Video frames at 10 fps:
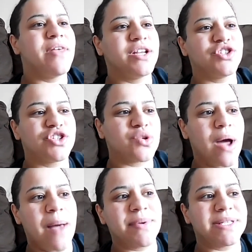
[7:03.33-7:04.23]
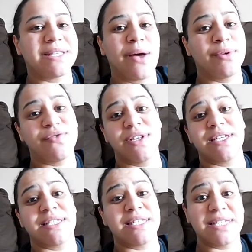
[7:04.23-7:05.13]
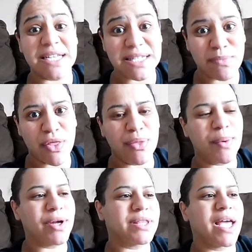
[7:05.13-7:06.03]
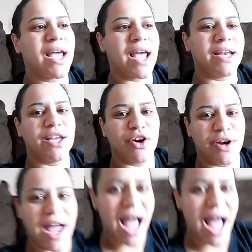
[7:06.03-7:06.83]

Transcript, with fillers: then it just so happens that that was Phoenix's six month birthday and year and